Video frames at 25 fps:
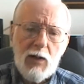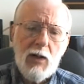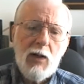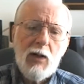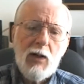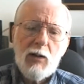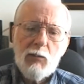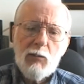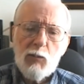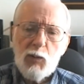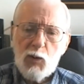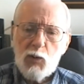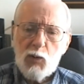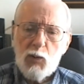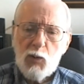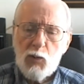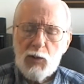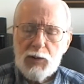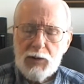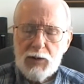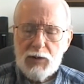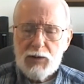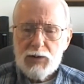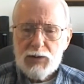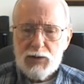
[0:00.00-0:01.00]
We'll go into
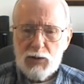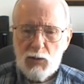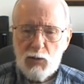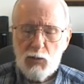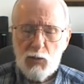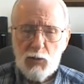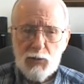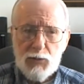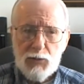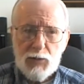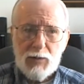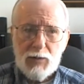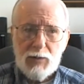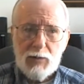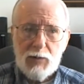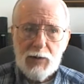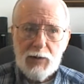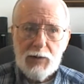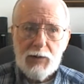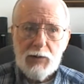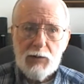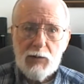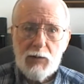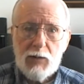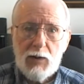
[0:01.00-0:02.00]
this whole thing
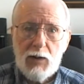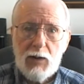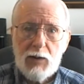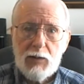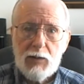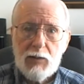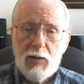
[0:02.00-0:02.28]
later on.